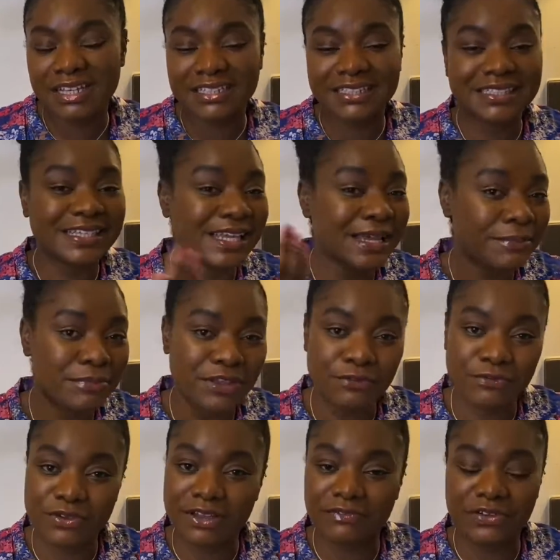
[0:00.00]
DM me
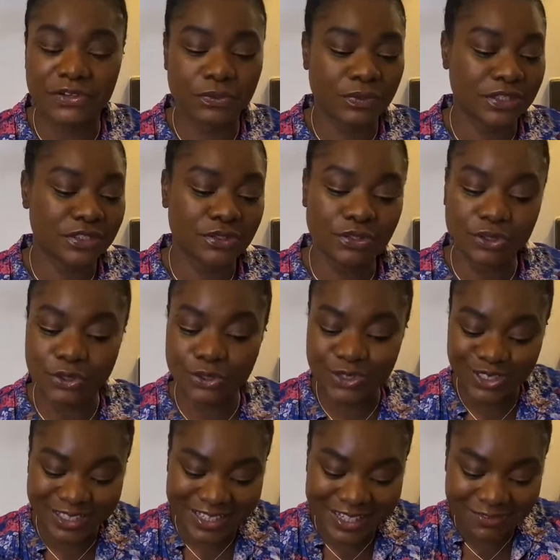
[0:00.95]
if you have any question, or
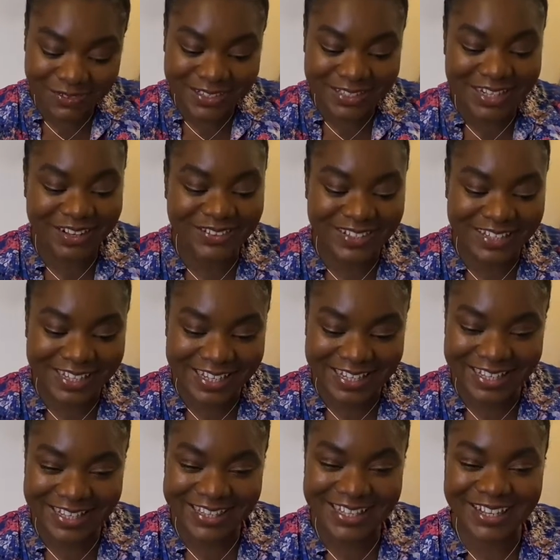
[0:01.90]
just leave it down here
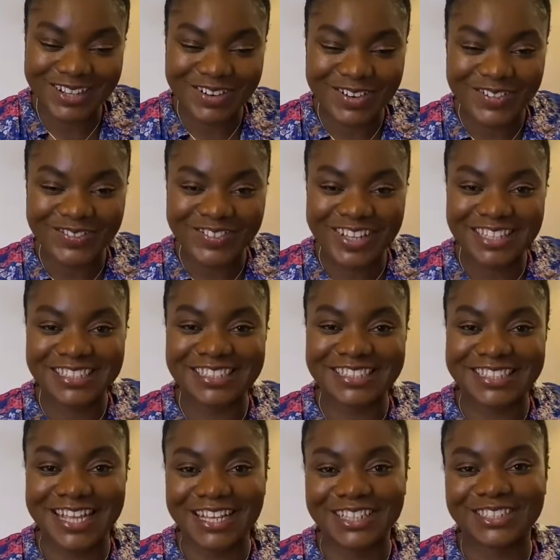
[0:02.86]
in the comment
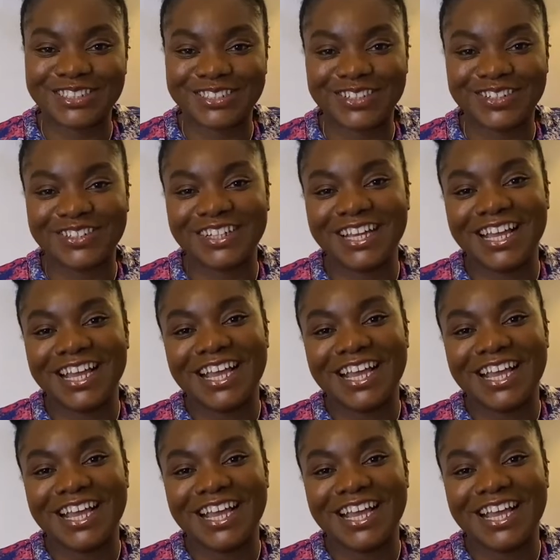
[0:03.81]
section.